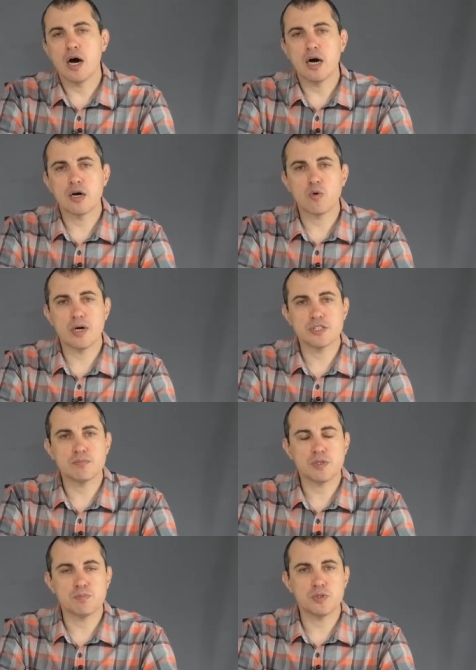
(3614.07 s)
quantum
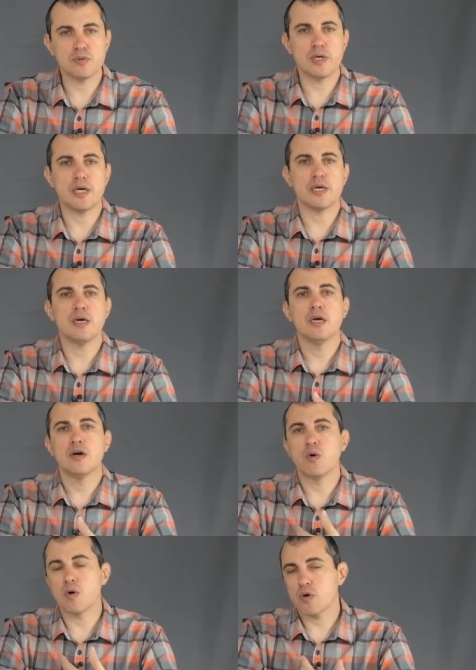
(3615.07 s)
computing
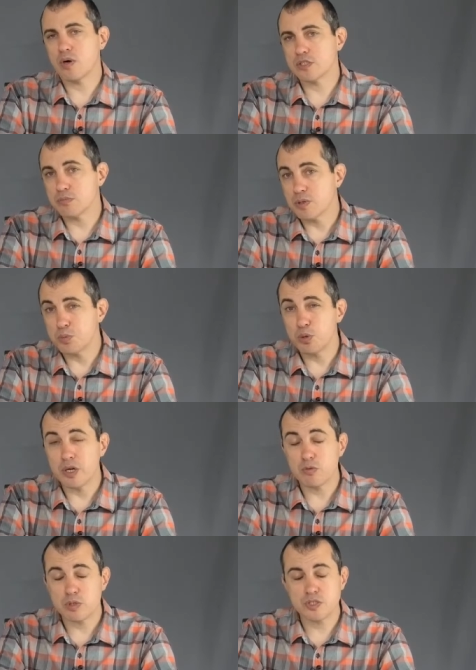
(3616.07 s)
or quantum
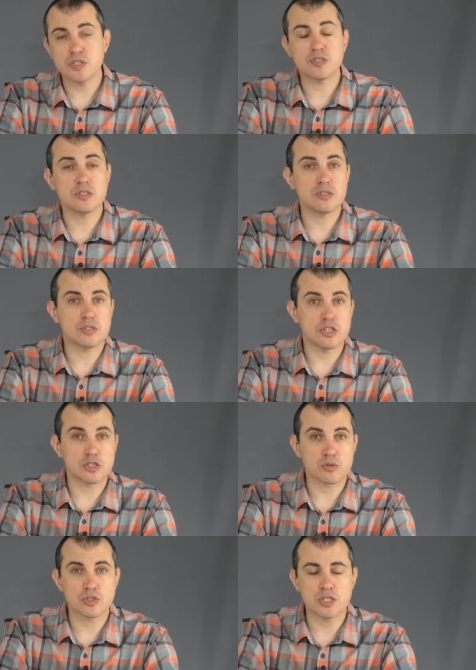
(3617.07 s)
computing resistant
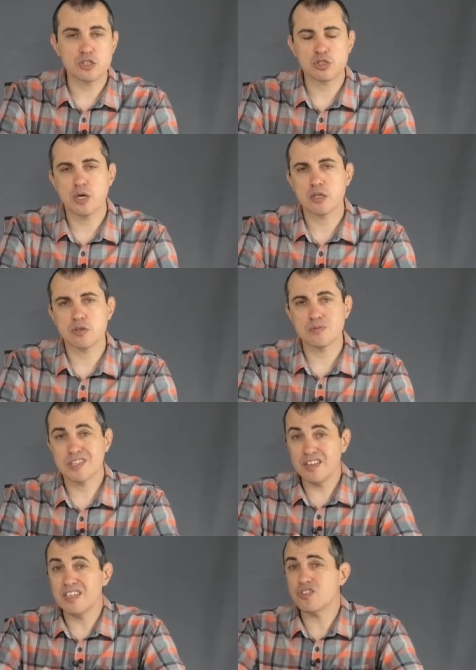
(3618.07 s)
digital signature algorithms,
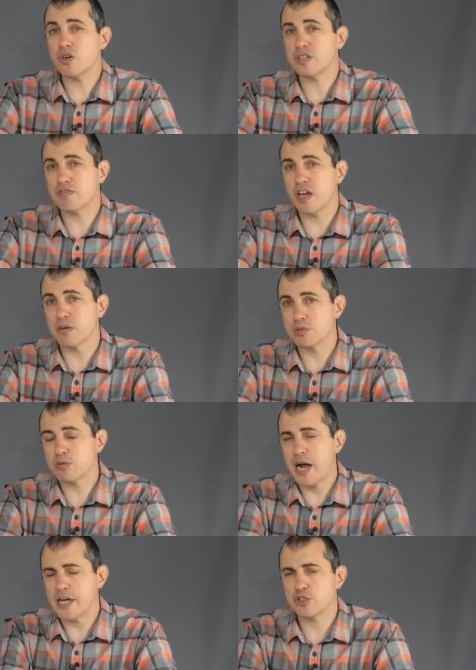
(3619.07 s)
and these are developed
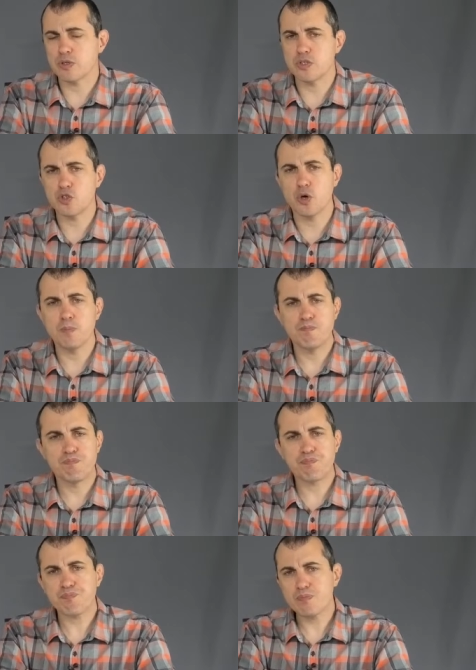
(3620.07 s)
gradually. So
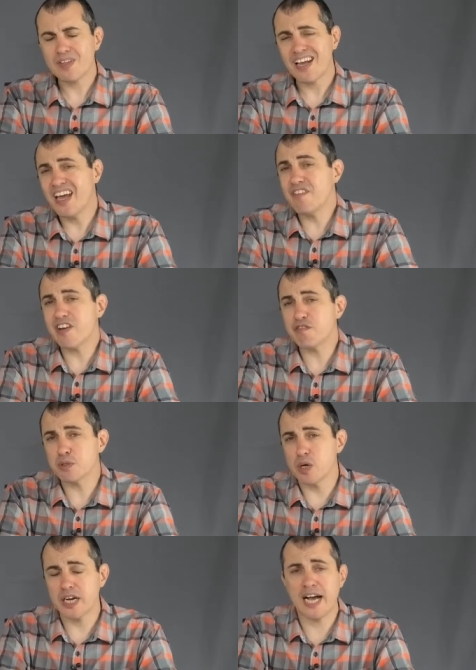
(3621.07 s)
if
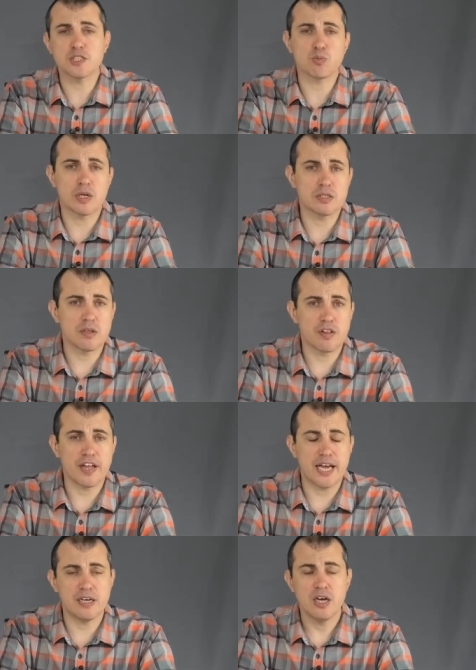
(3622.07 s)
everyone has one,
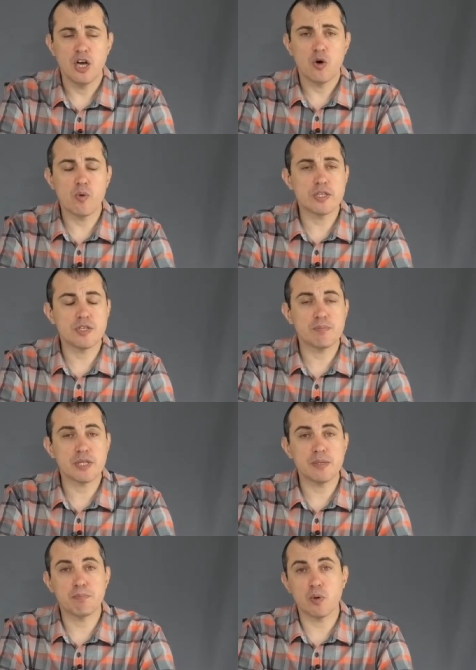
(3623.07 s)
then we
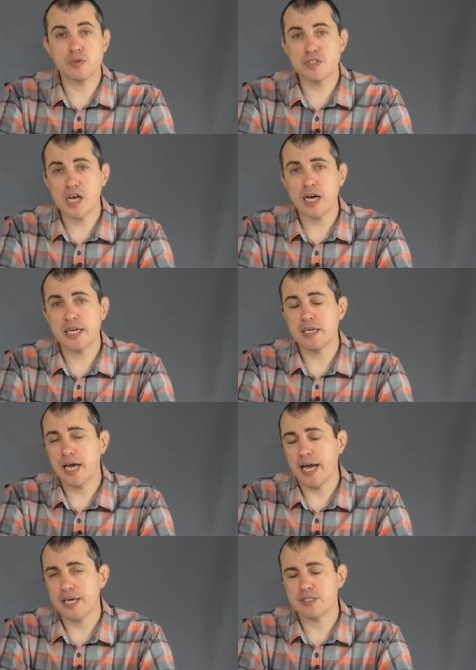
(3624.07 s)
simply both sign
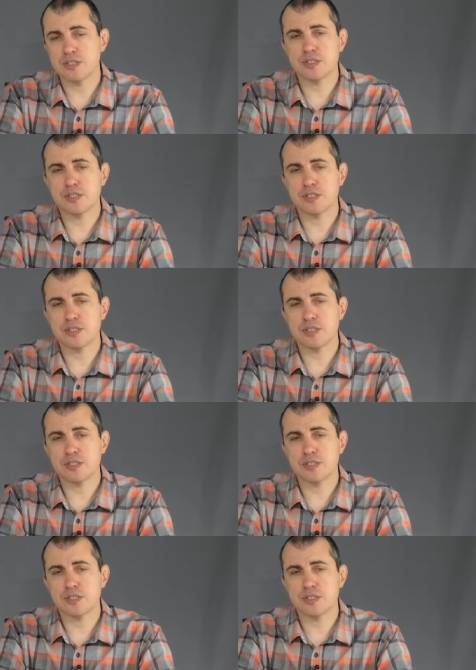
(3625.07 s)
and